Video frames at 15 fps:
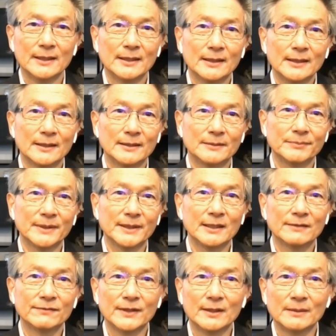And many
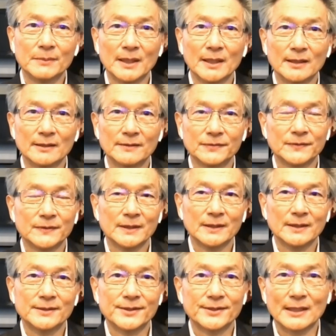of them have
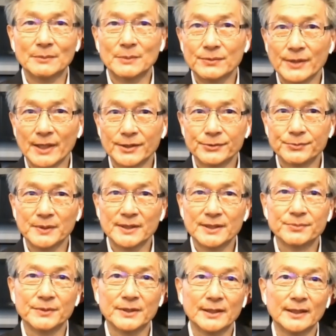some arrangements
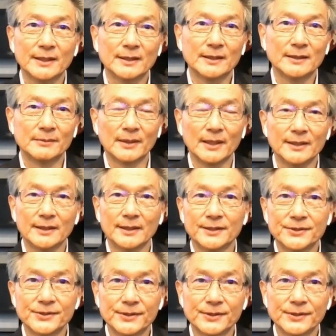with their lending